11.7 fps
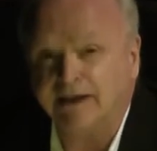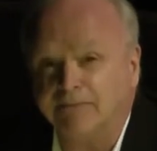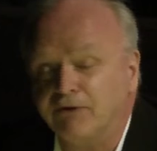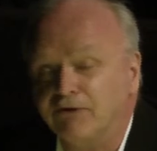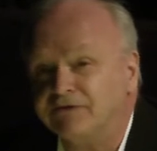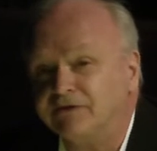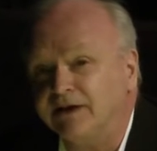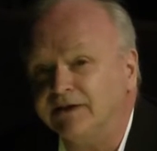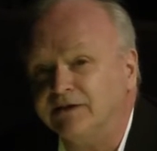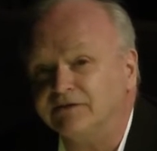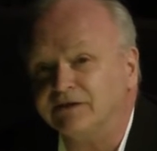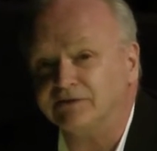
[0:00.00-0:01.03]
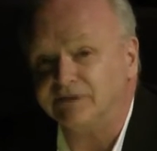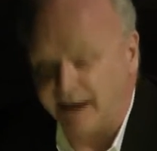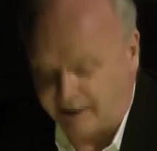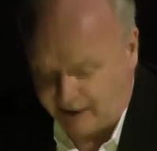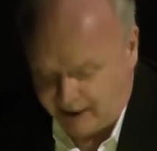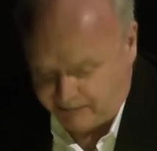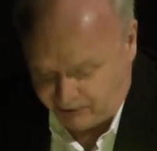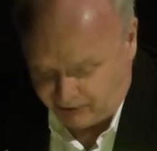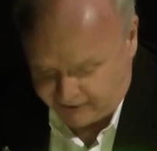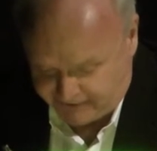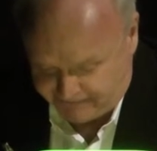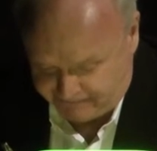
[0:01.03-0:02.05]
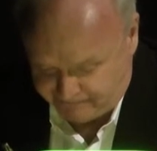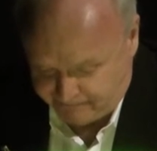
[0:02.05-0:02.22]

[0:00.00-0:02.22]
in the post-1968 epoch.